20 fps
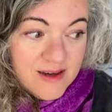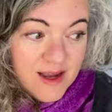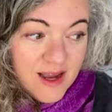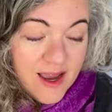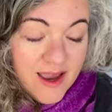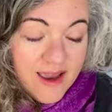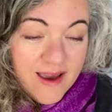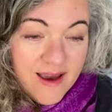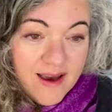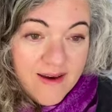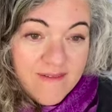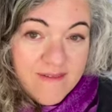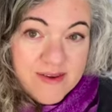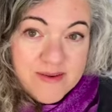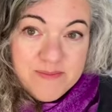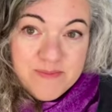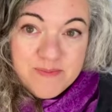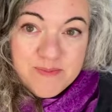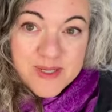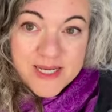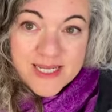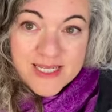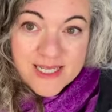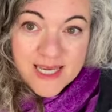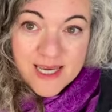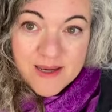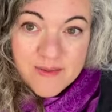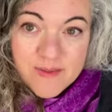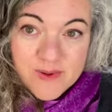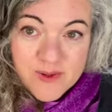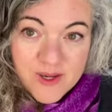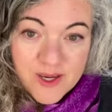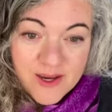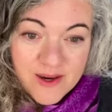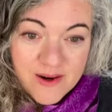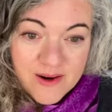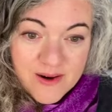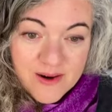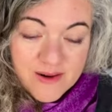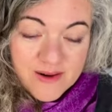I have a big table
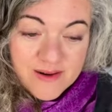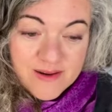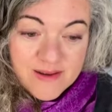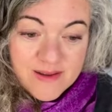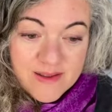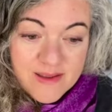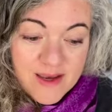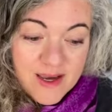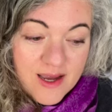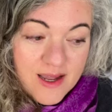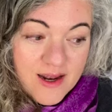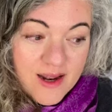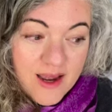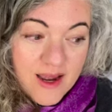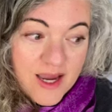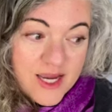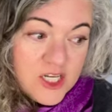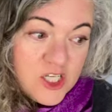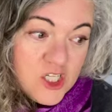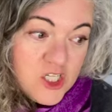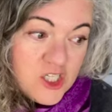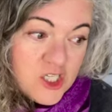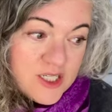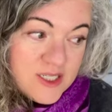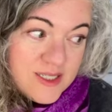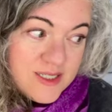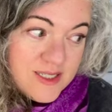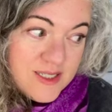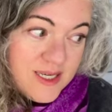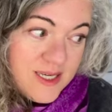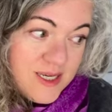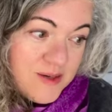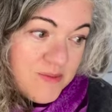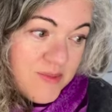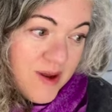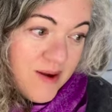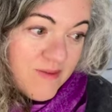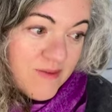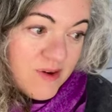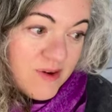here that I just keep
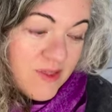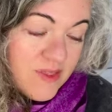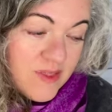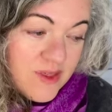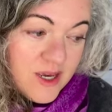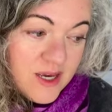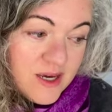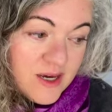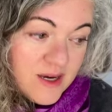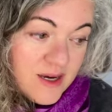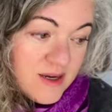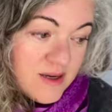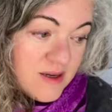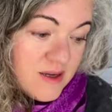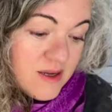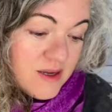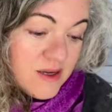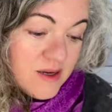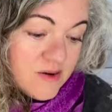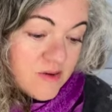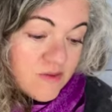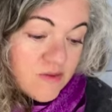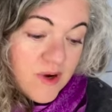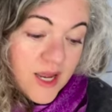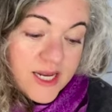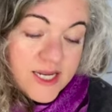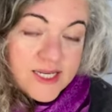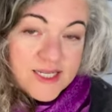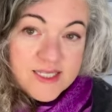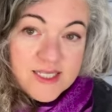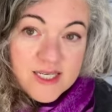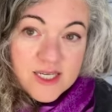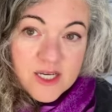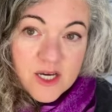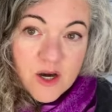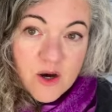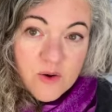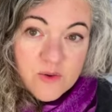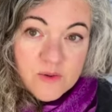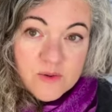everything ready to
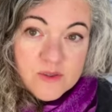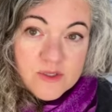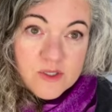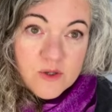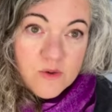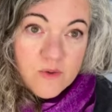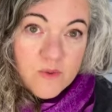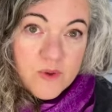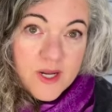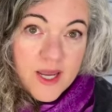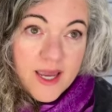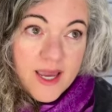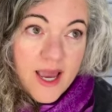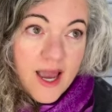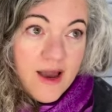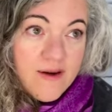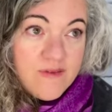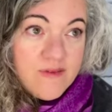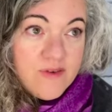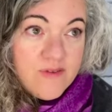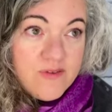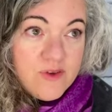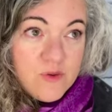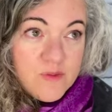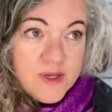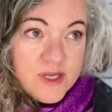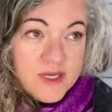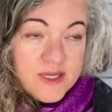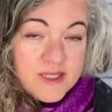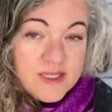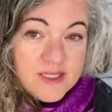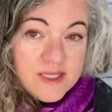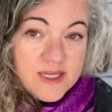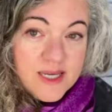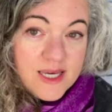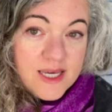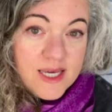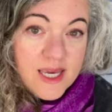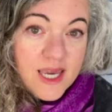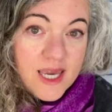go. So when I have a few minutes and
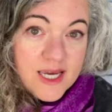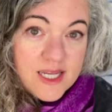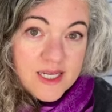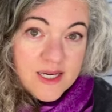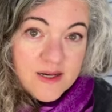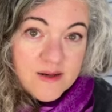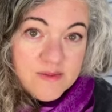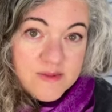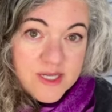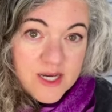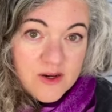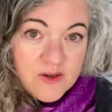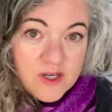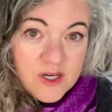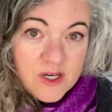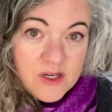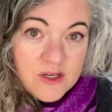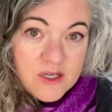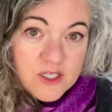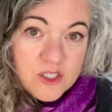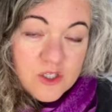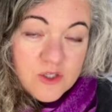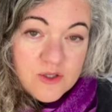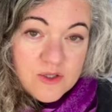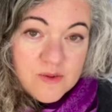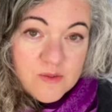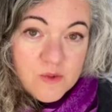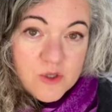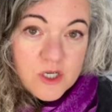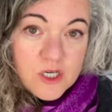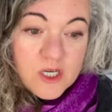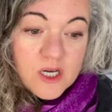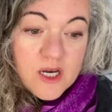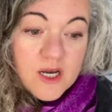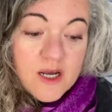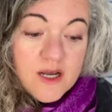I can come down here and do some work,